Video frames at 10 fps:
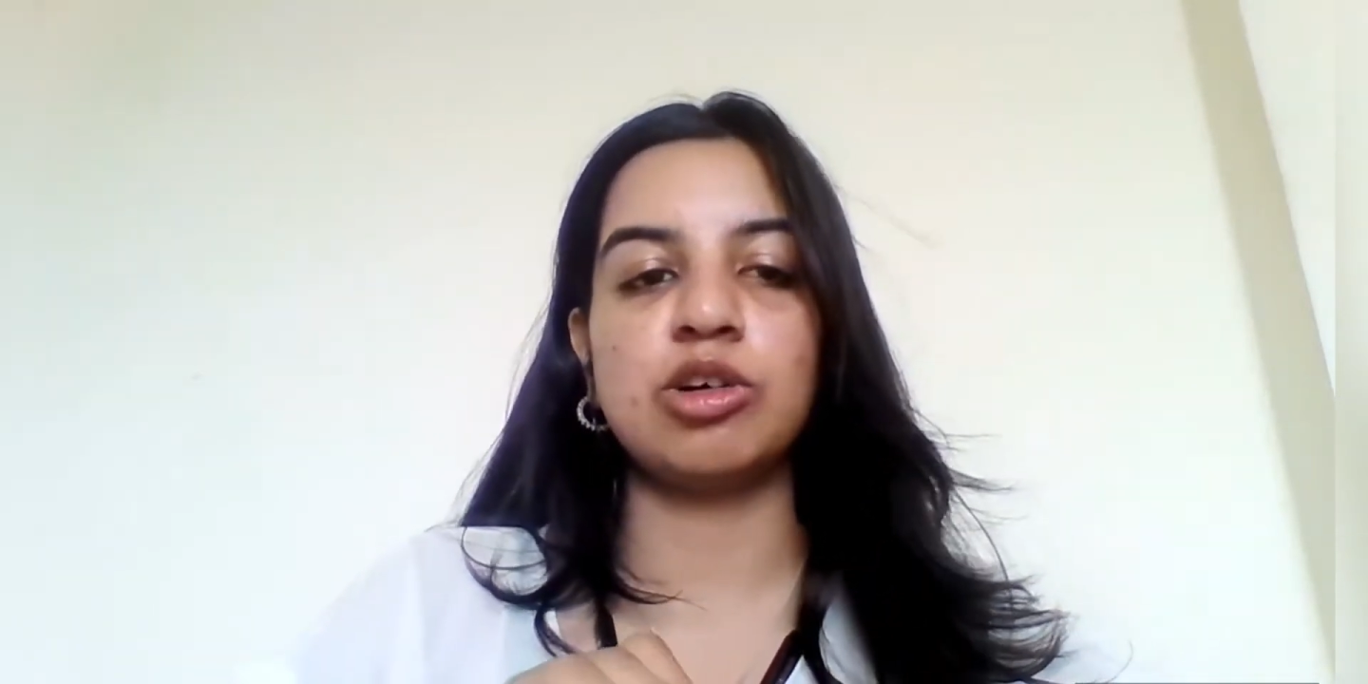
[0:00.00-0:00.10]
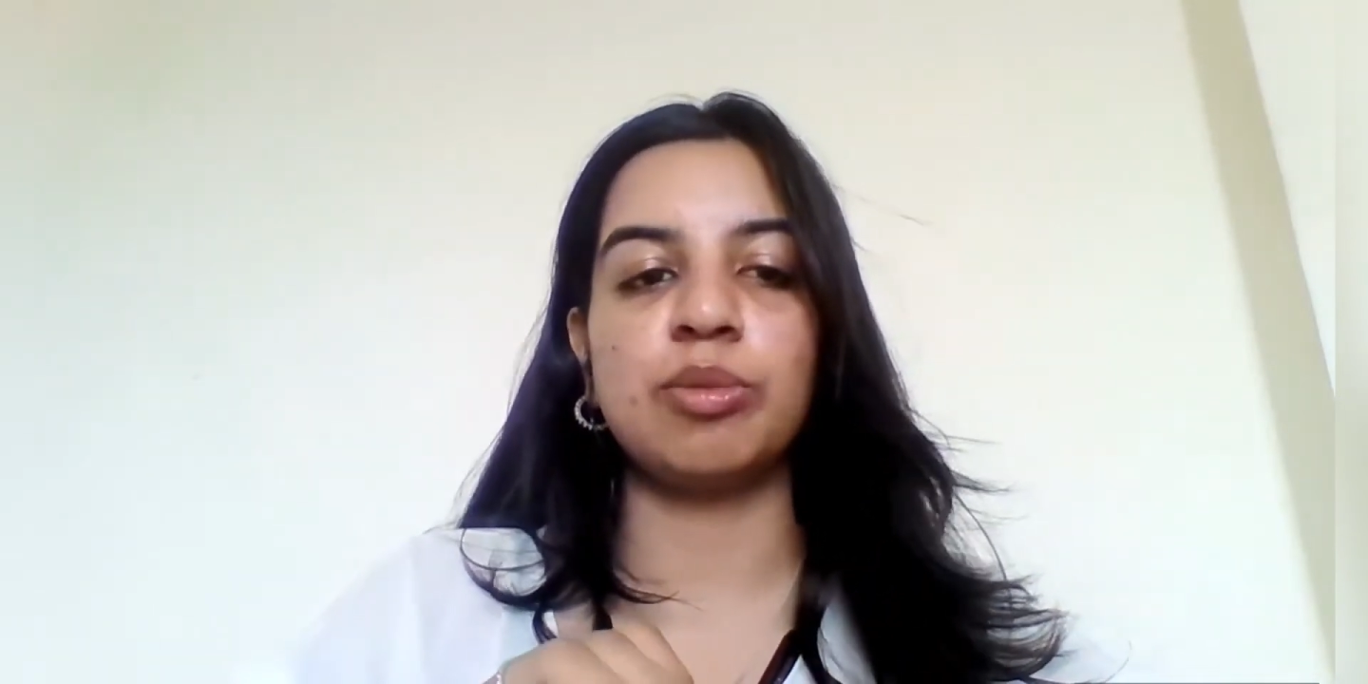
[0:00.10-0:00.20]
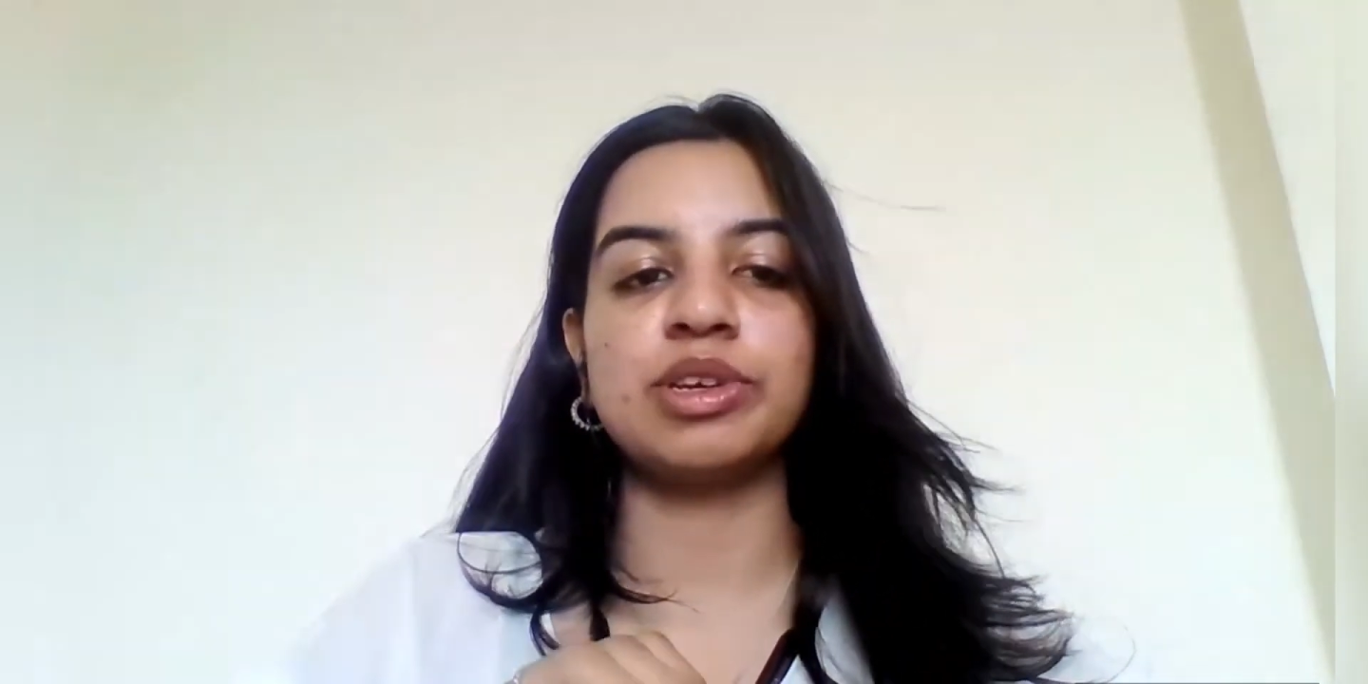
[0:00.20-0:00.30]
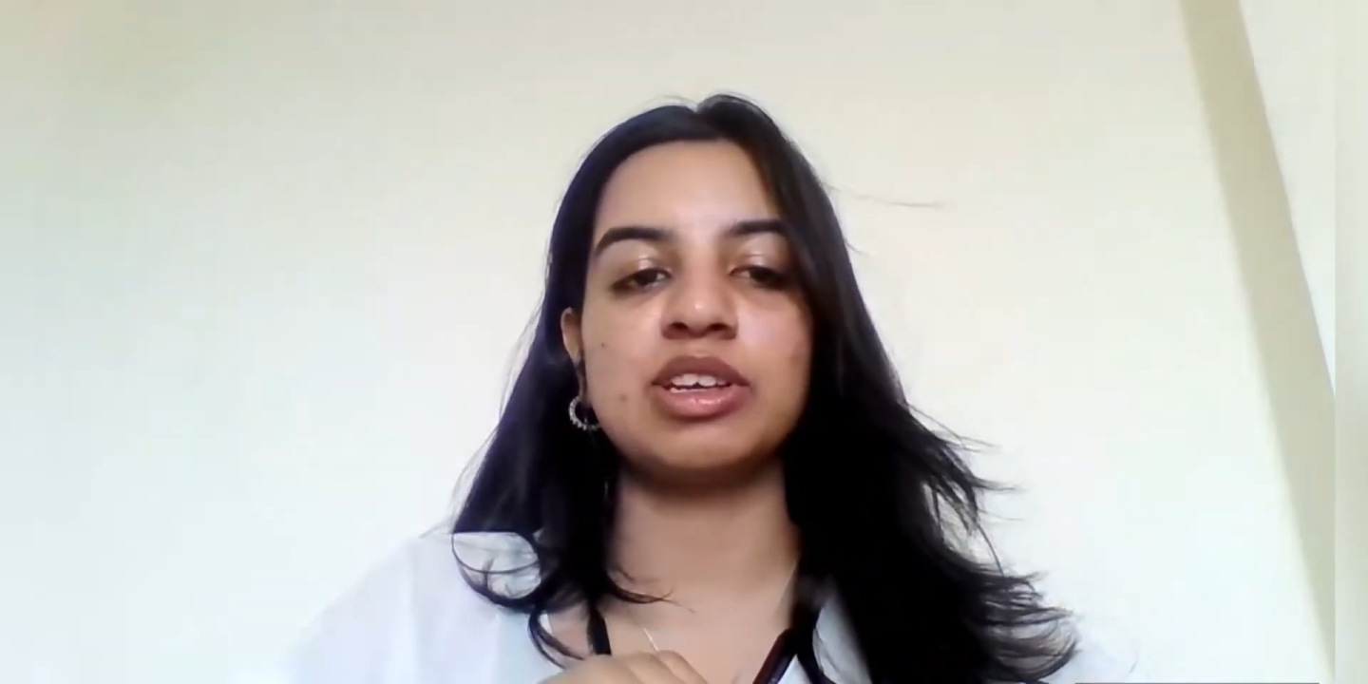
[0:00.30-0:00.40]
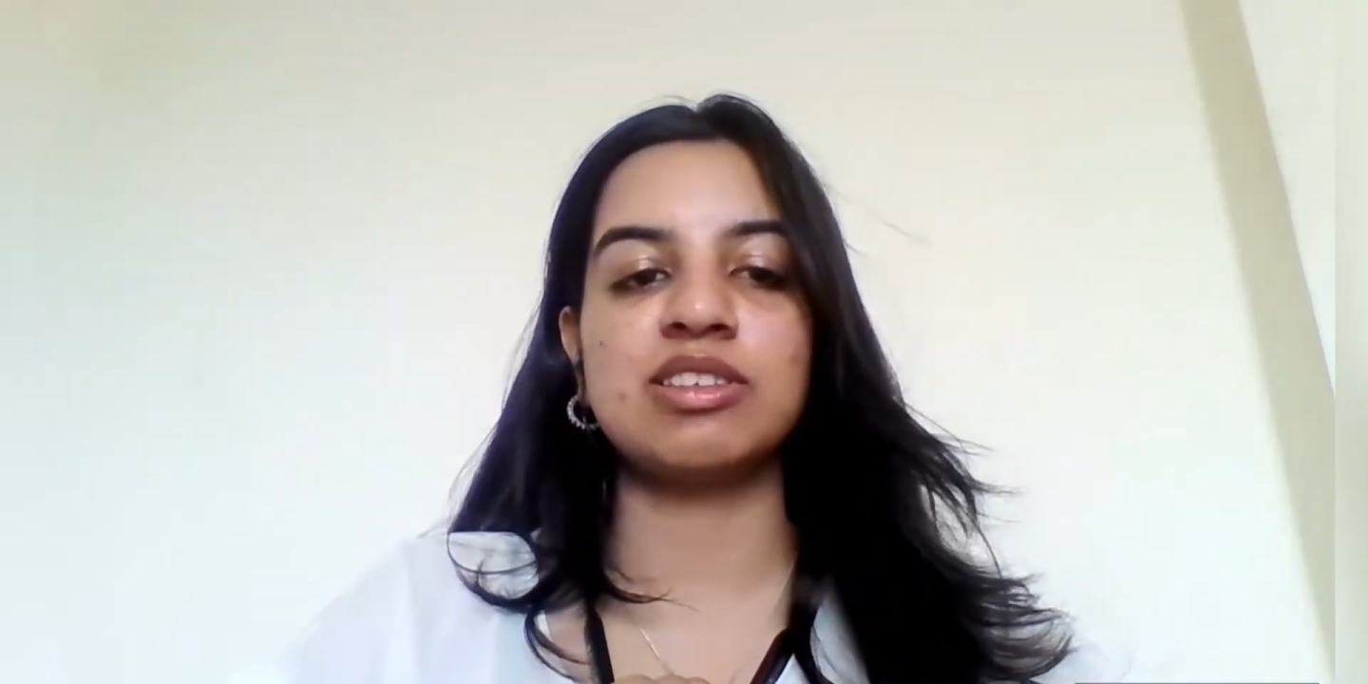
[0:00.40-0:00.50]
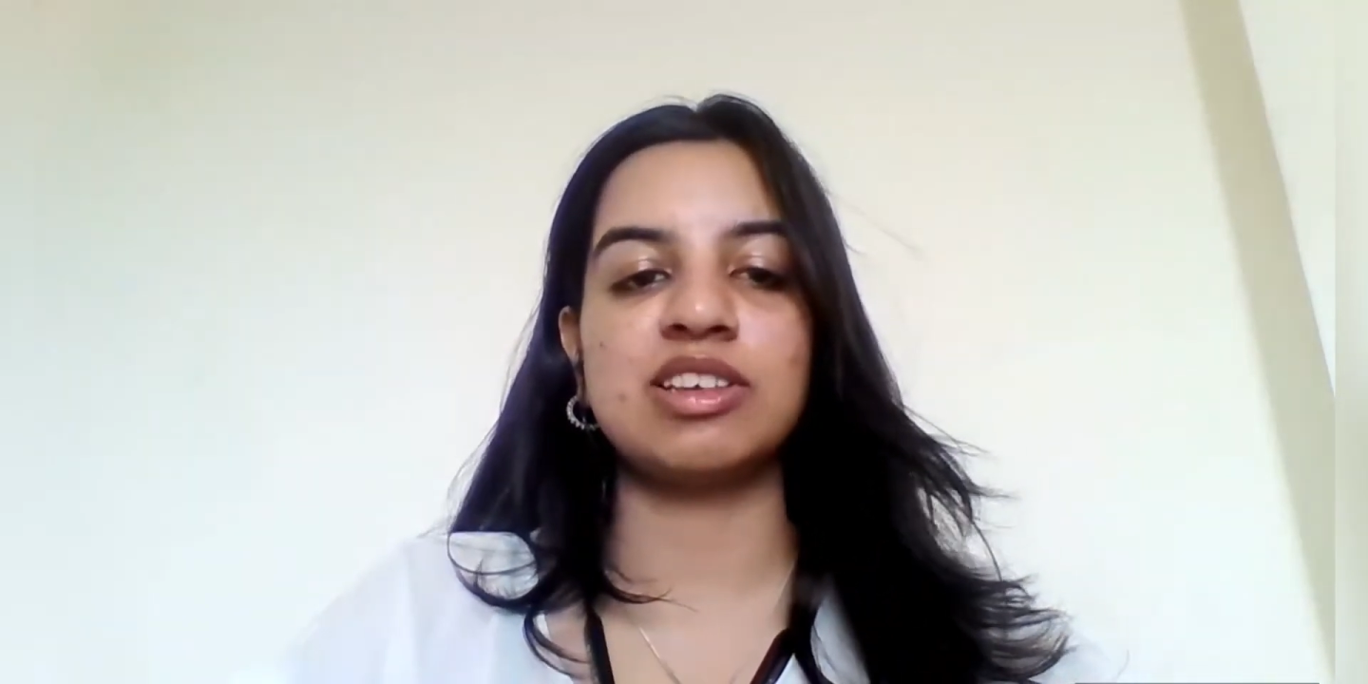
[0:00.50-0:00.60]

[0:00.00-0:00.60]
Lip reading: topic is